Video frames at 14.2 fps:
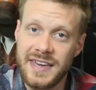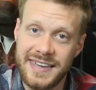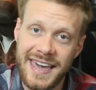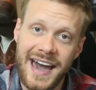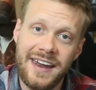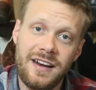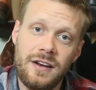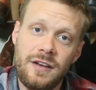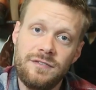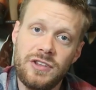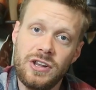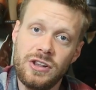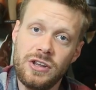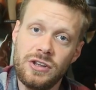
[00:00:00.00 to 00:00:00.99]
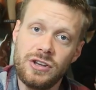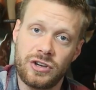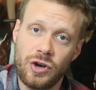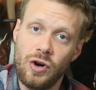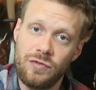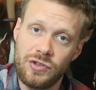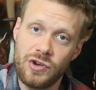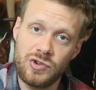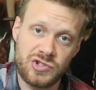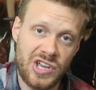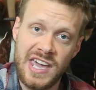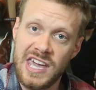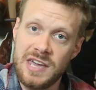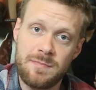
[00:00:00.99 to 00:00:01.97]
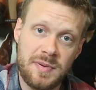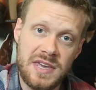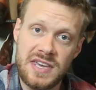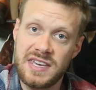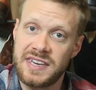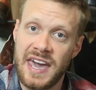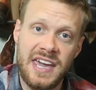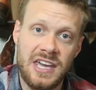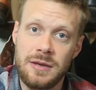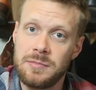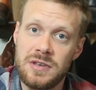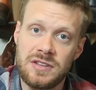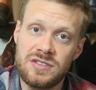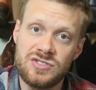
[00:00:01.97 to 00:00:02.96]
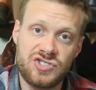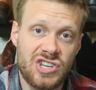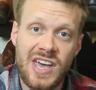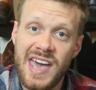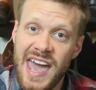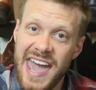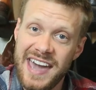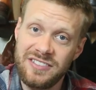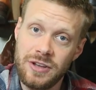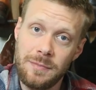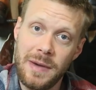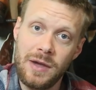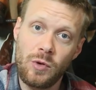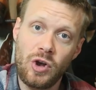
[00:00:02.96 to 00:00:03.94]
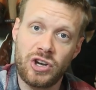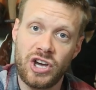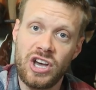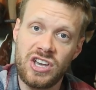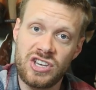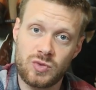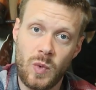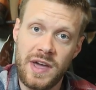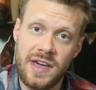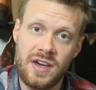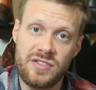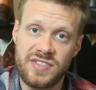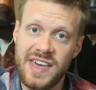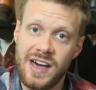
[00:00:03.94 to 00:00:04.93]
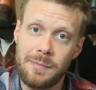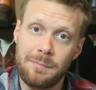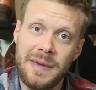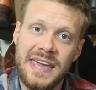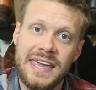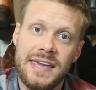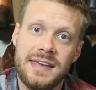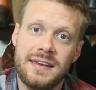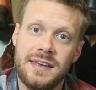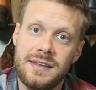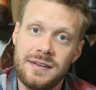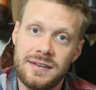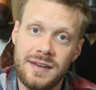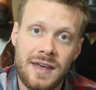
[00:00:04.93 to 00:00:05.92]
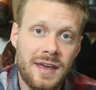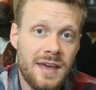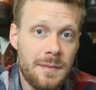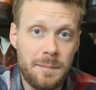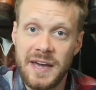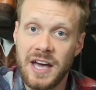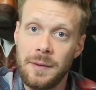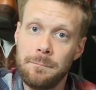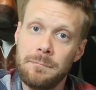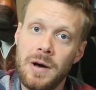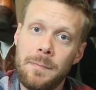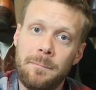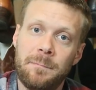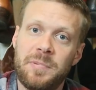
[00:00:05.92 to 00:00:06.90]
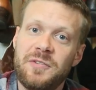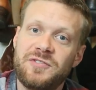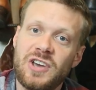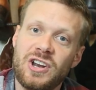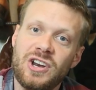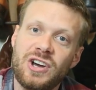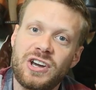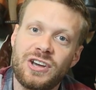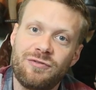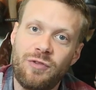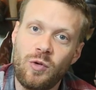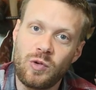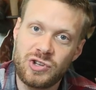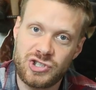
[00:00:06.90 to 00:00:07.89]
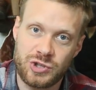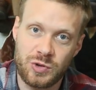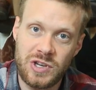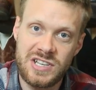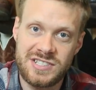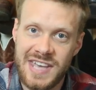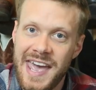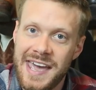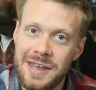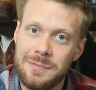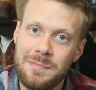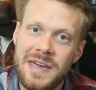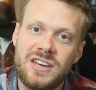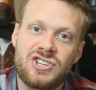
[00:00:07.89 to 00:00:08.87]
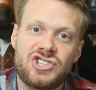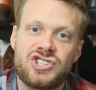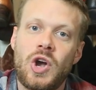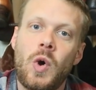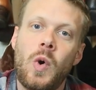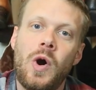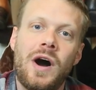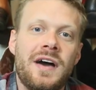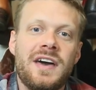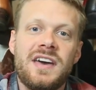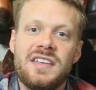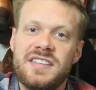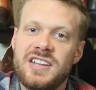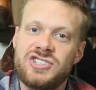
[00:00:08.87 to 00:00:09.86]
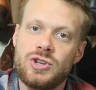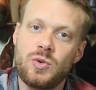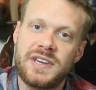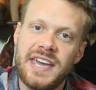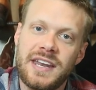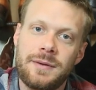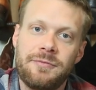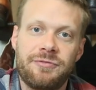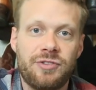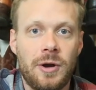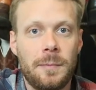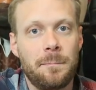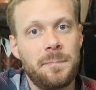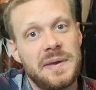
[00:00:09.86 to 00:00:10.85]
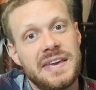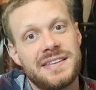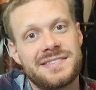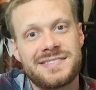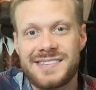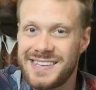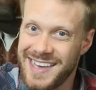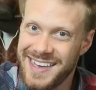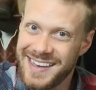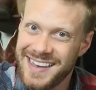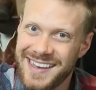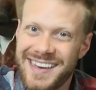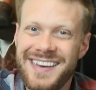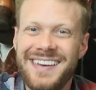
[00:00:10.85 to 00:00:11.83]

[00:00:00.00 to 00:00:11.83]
You gotta love the look of those AB Caimans, and America is where they're made in. Pick 'em up if you're looking for a treat, and make sure that you get 'em from Pete's, yeah.